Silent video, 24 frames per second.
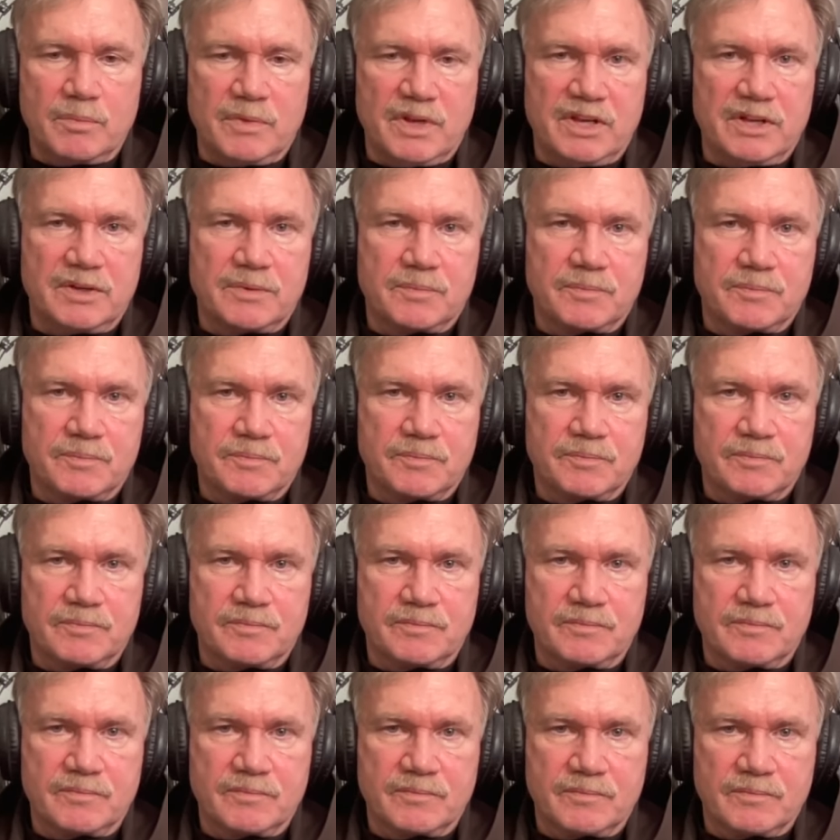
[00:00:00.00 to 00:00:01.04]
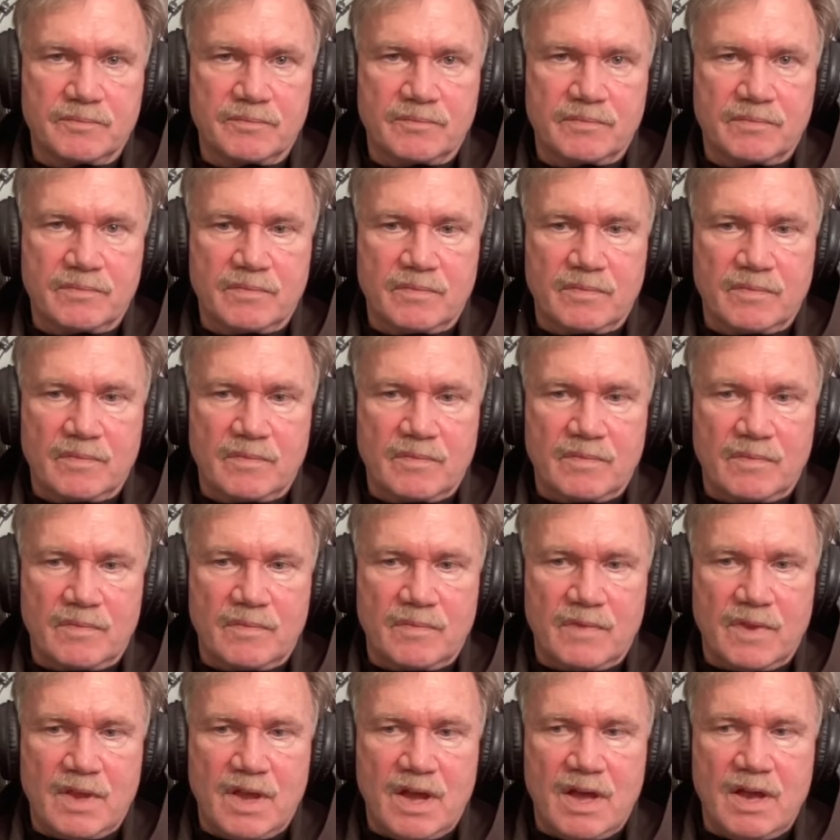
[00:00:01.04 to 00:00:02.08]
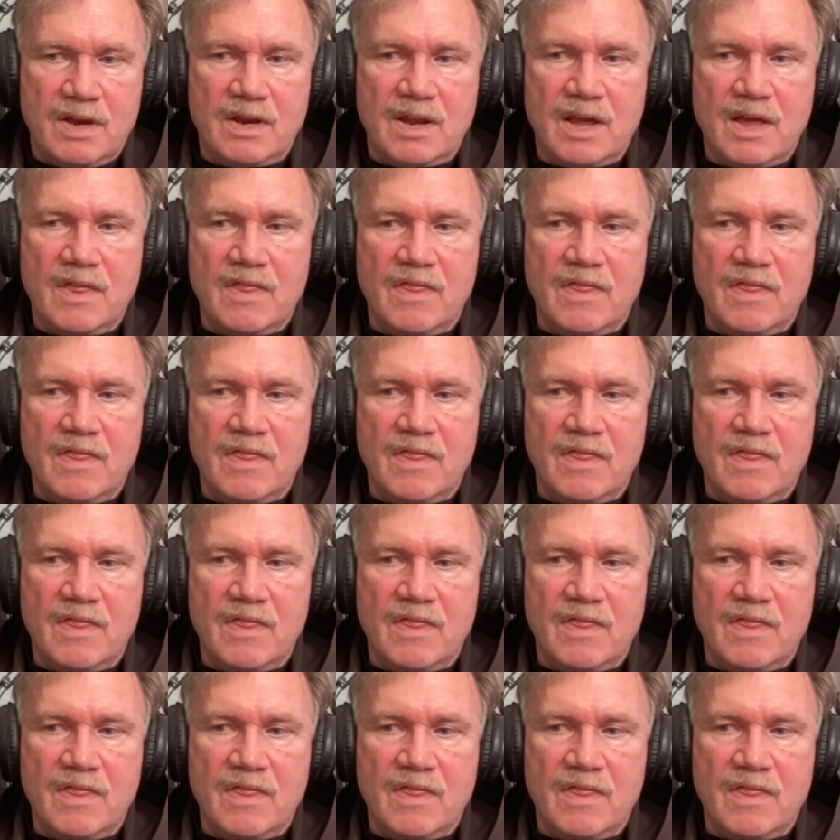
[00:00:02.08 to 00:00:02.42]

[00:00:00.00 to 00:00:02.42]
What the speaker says: me. Mm-hmm.